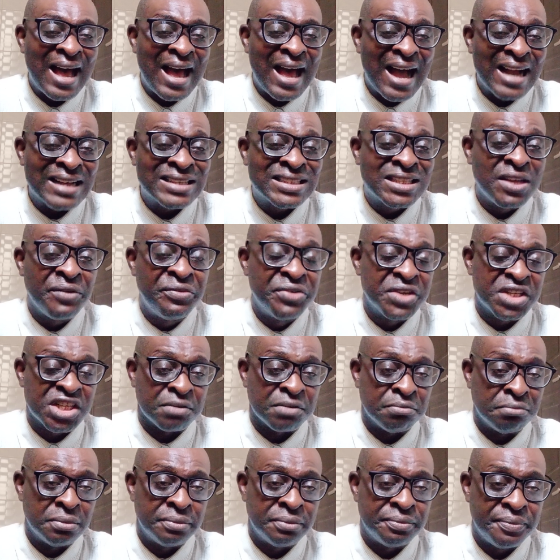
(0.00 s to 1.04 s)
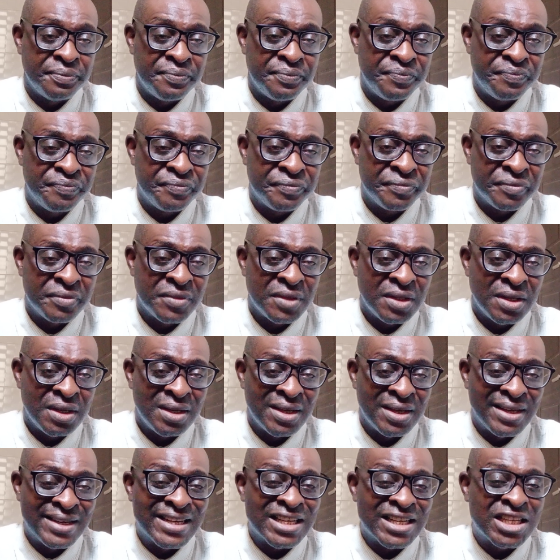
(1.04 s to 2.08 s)
activism
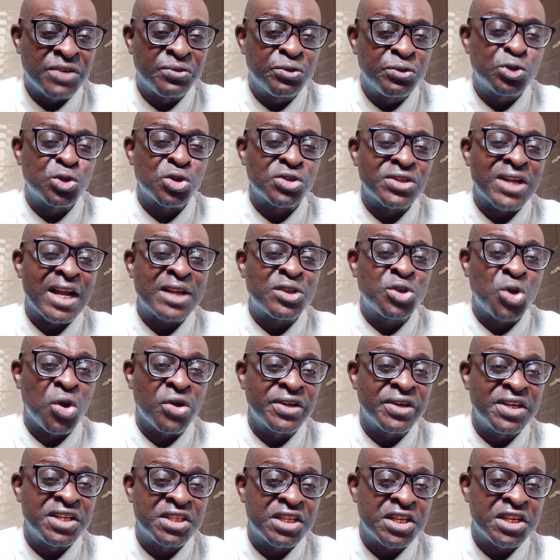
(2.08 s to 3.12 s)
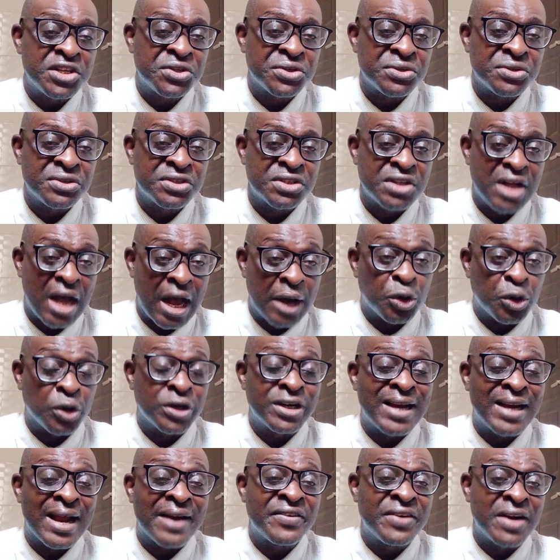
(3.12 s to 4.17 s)
in the civil society organizations and
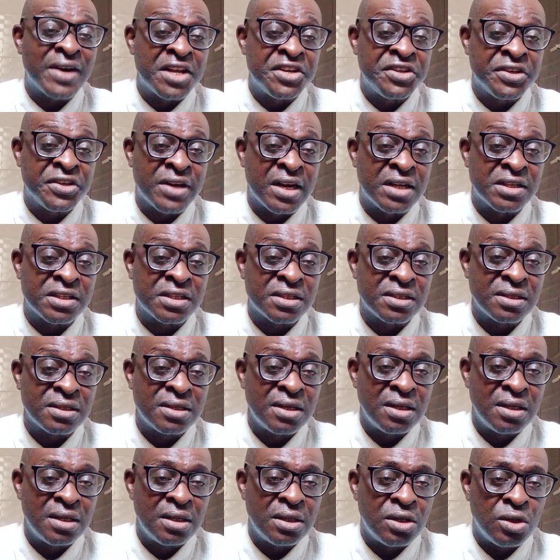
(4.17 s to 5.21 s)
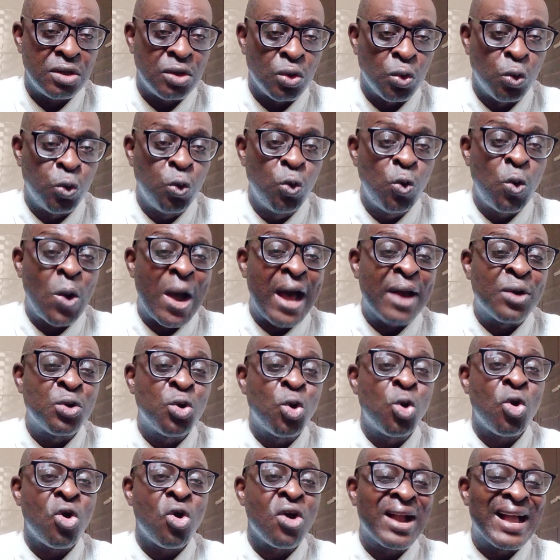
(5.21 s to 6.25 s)
ordinary Nigerians who are no
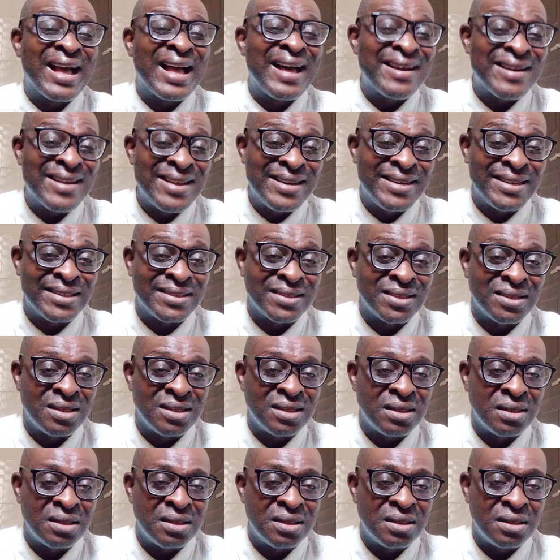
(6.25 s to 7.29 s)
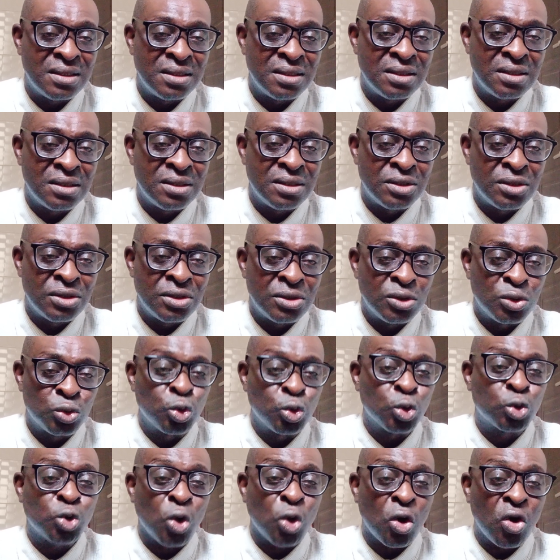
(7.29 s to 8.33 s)
longer ready
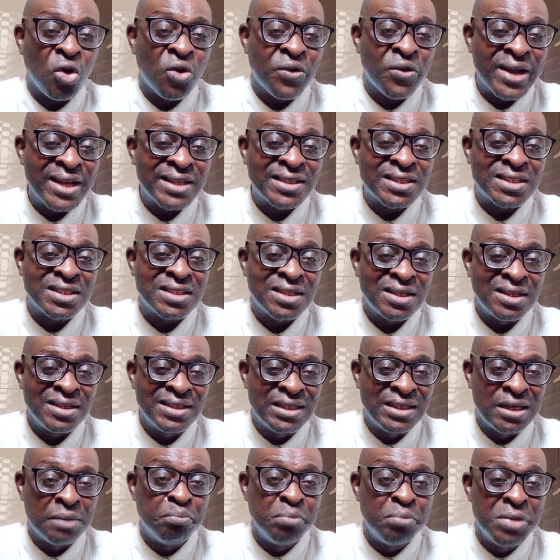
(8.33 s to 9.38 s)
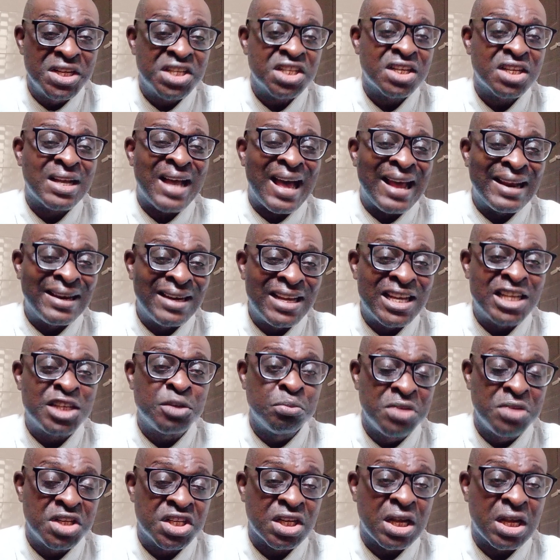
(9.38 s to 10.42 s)
to tolerate the
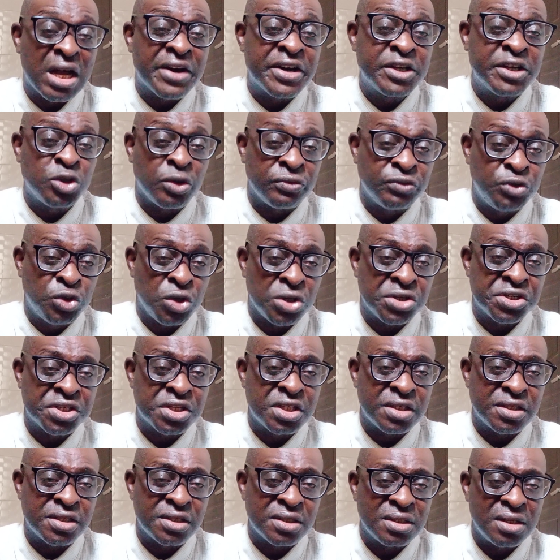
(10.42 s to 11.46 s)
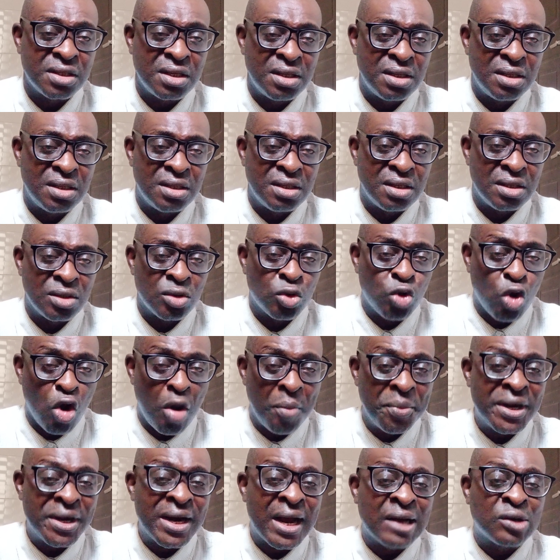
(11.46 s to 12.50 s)
alleged miscarriage of justice
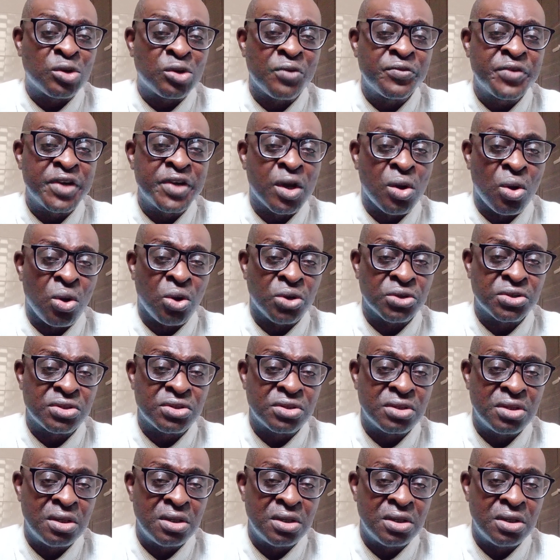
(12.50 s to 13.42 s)
coming out of the court.